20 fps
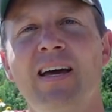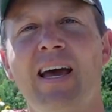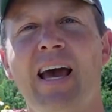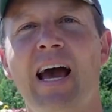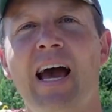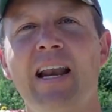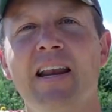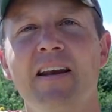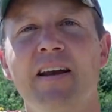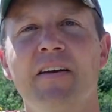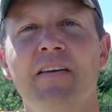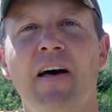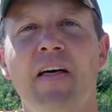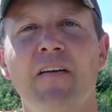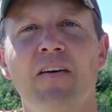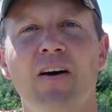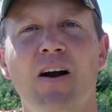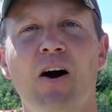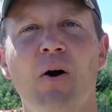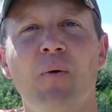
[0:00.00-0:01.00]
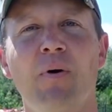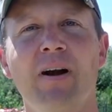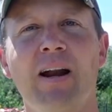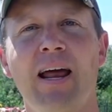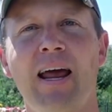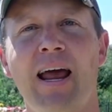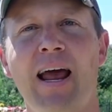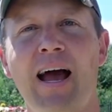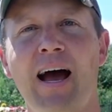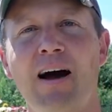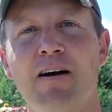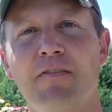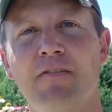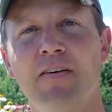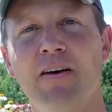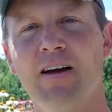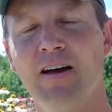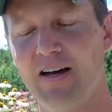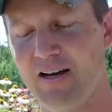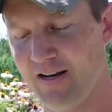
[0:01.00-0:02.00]
adding another 1.5
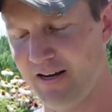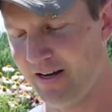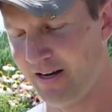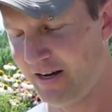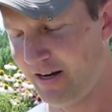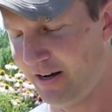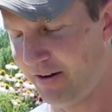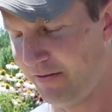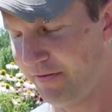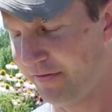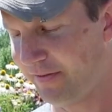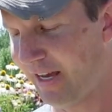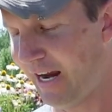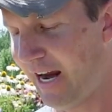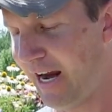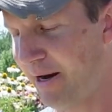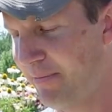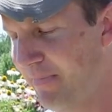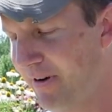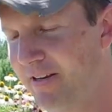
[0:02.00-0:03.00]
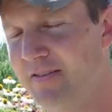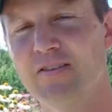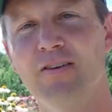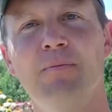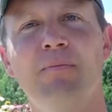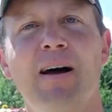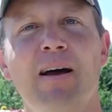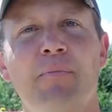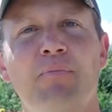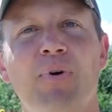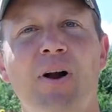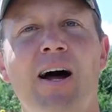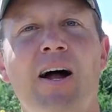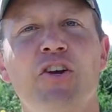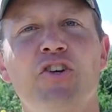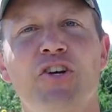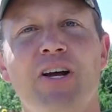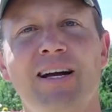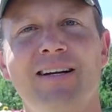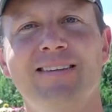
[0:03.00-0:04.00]
hours of time to my
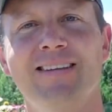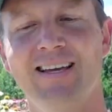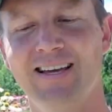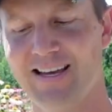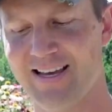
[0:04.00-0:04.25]
project.